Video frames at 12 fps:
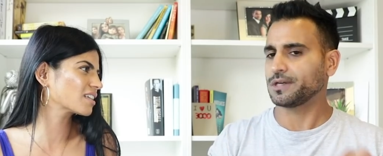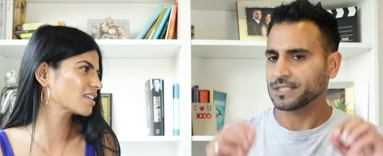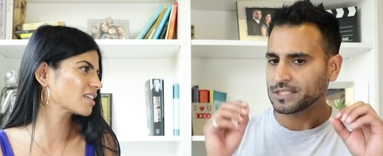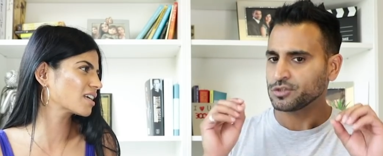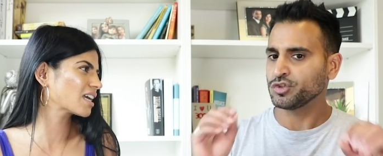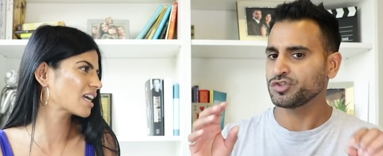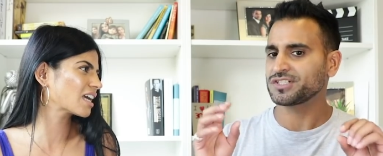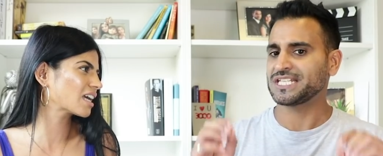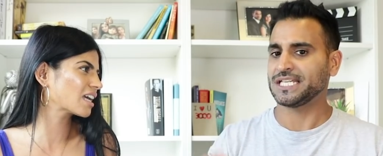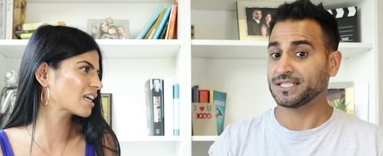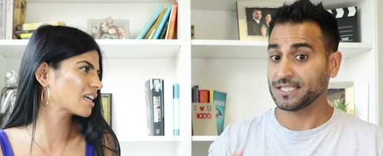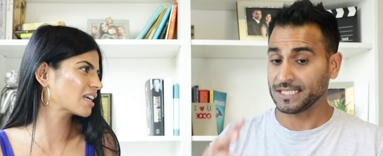Speaker 1: Ghani, you just
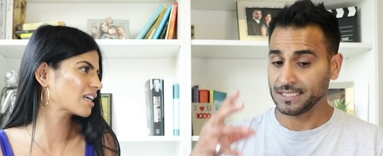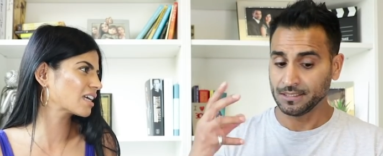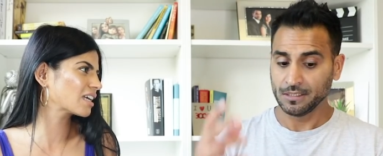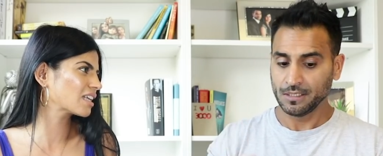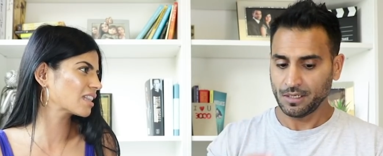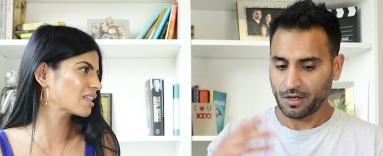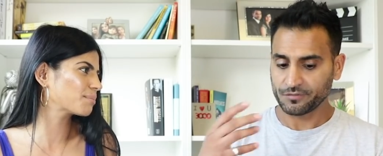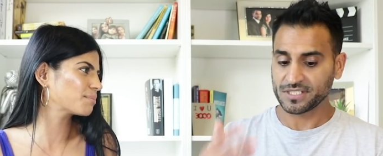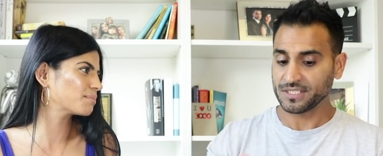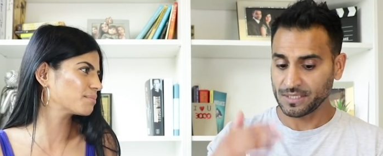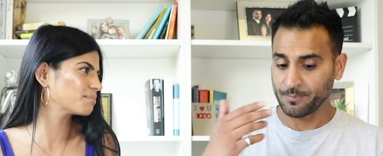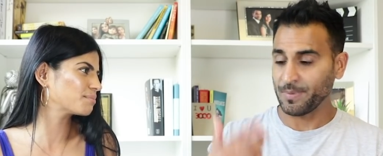hear the, the
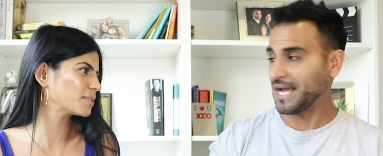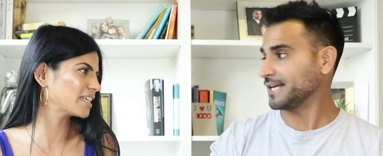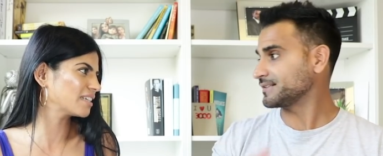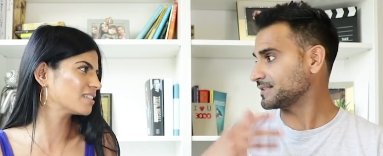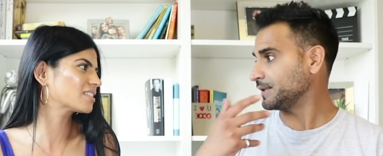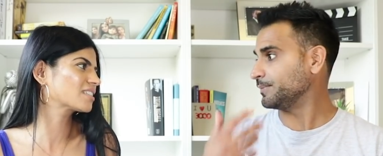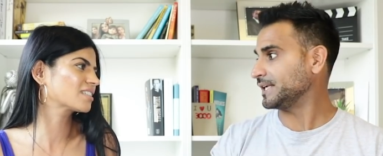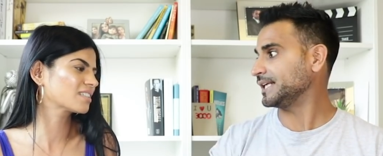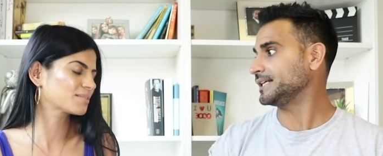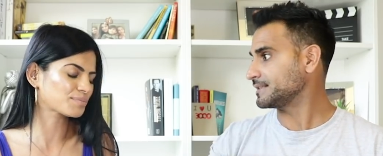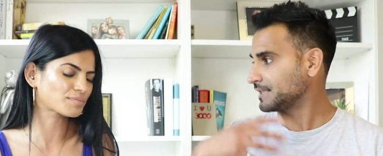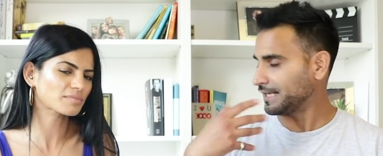obviously the bass, beat. the
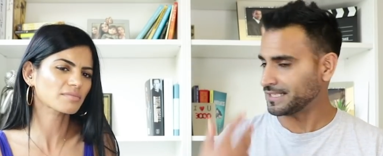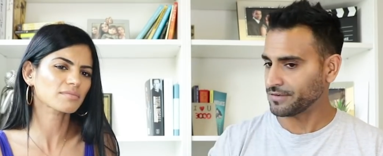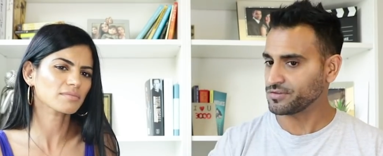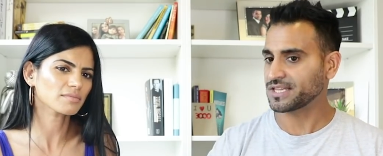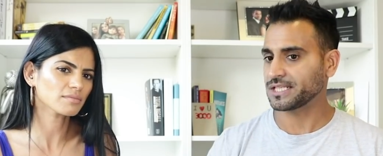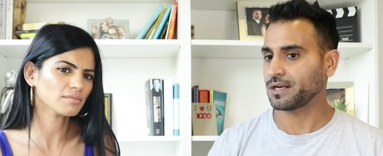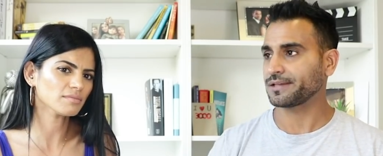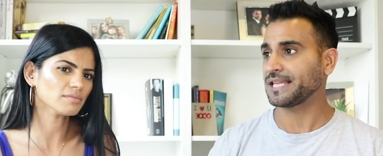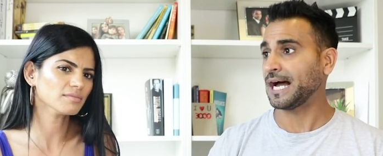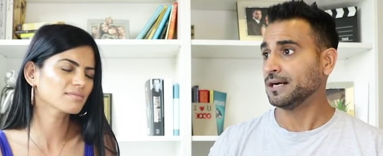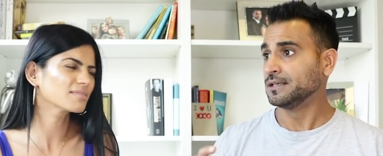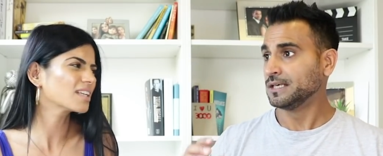beat, and everything like
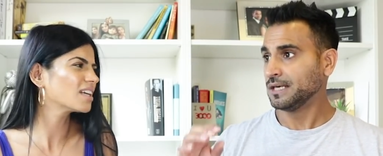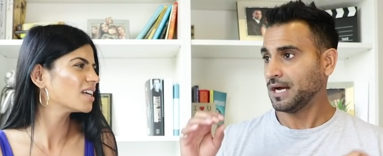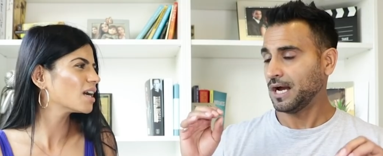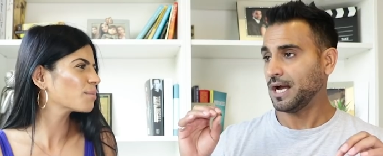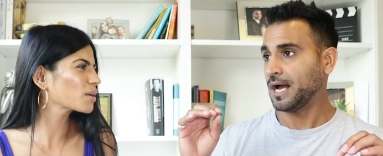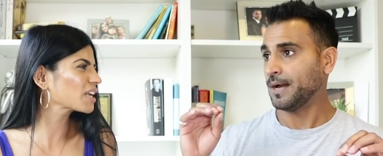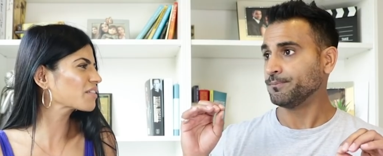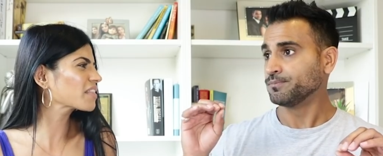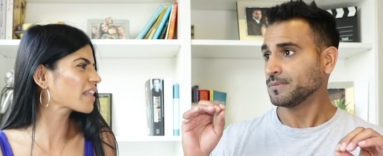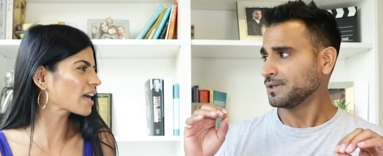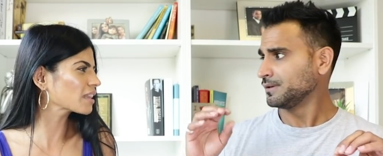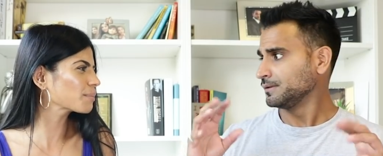that. Um,
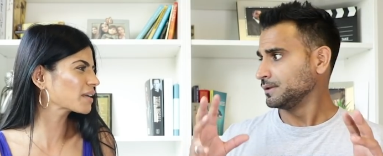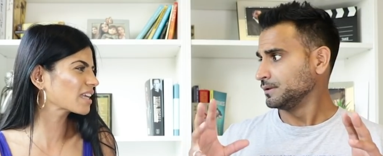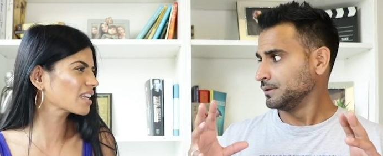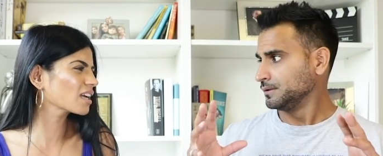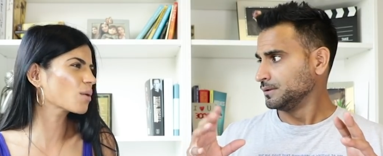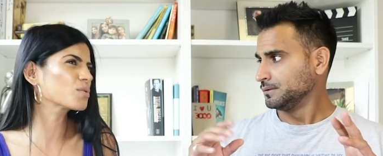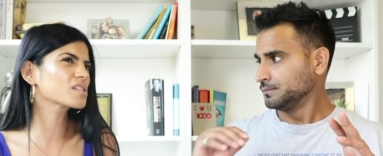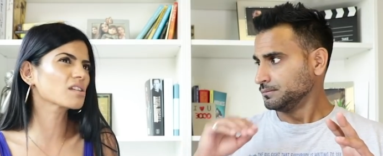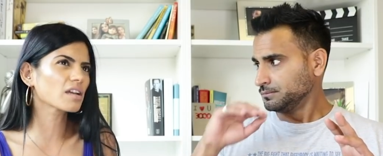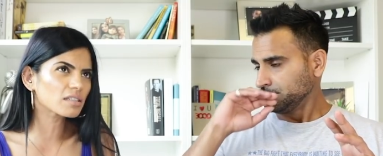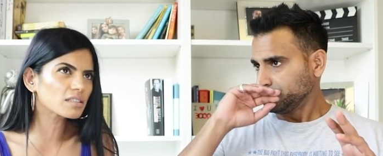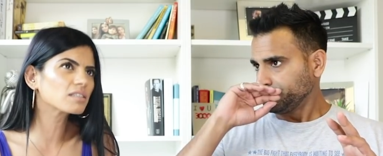even
Speaker 2: that at the beginning, I
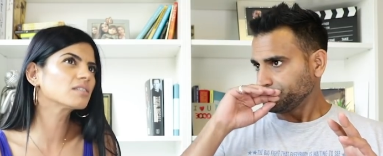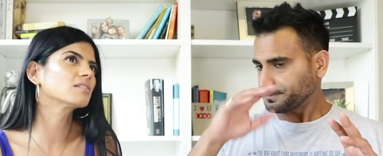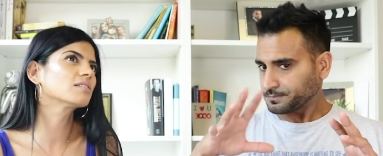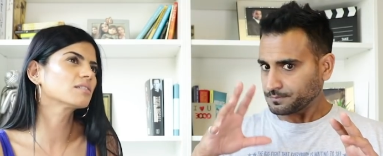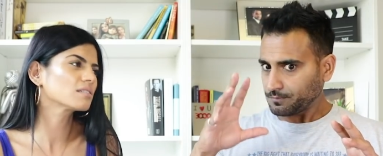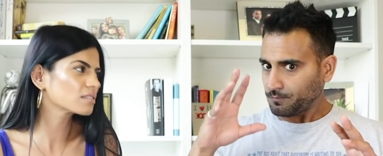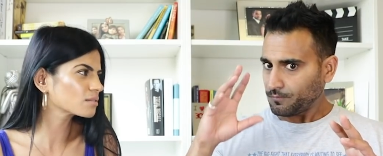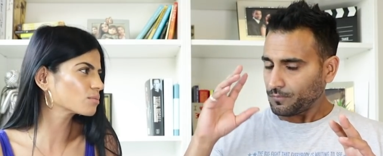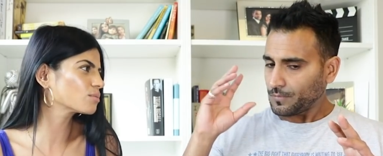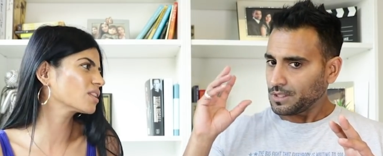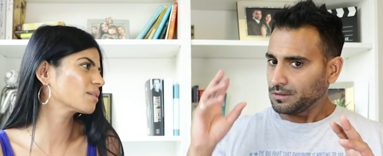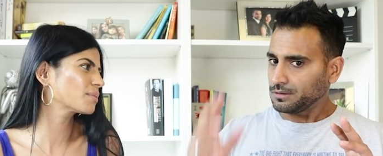wasn't like
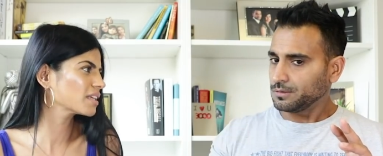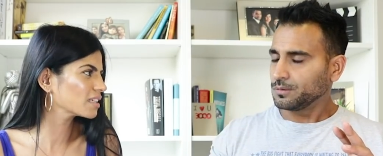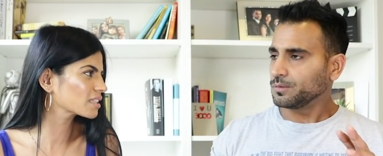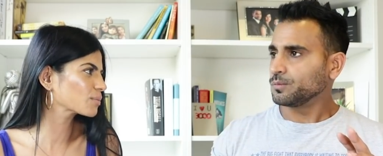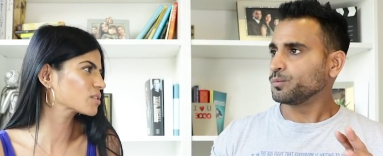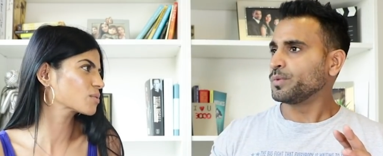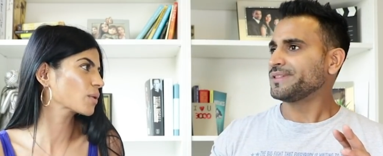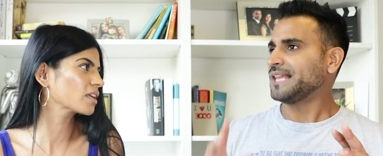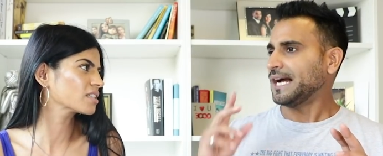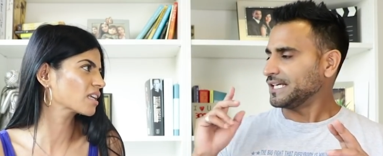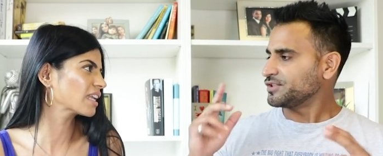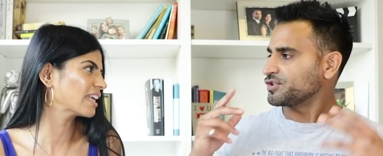with the bead it was with
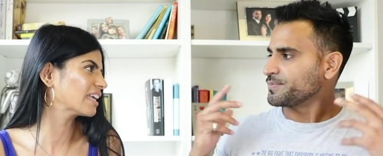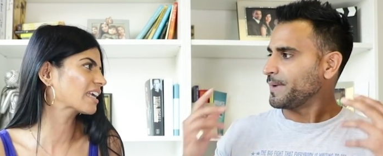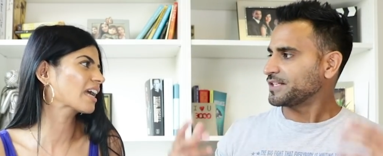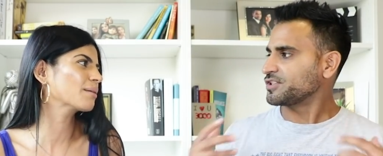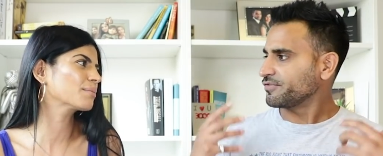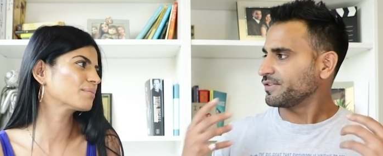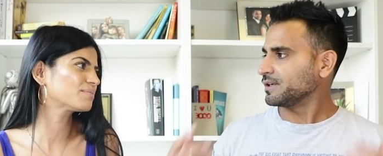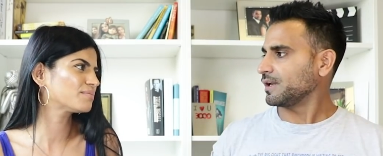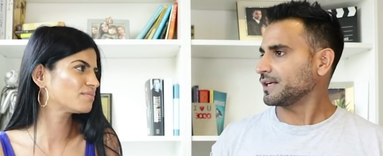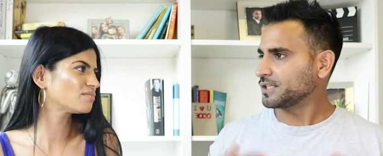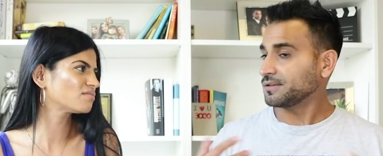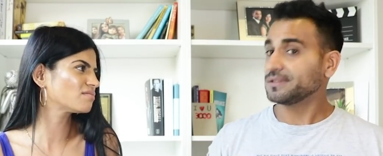that it just makes
Speaker 1: you feel
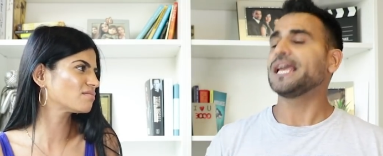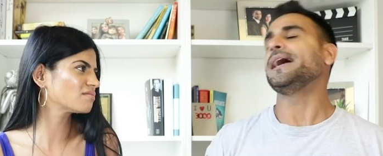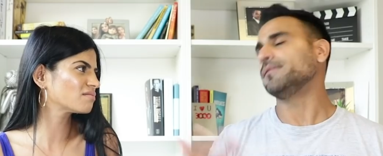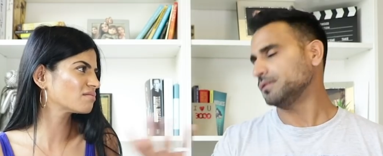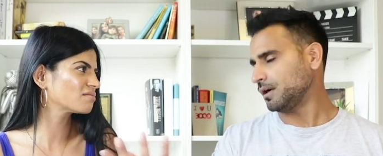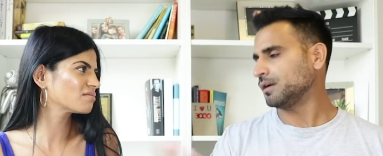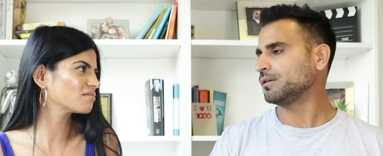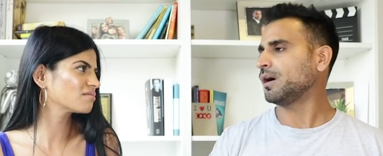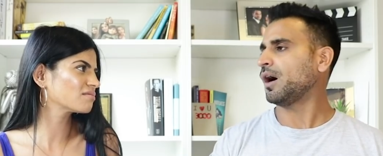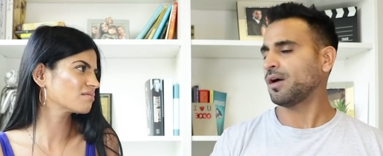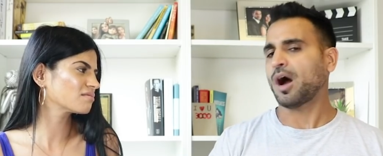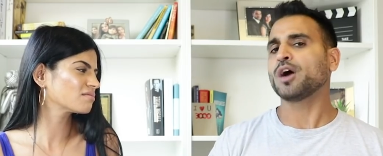like yeah I,
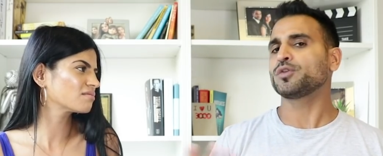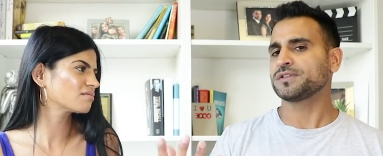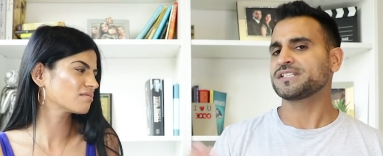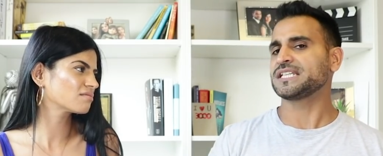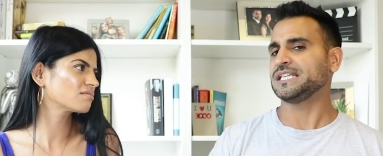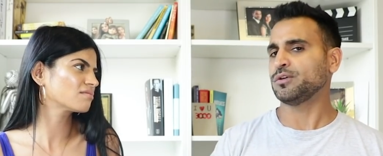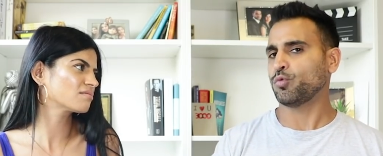I, I could see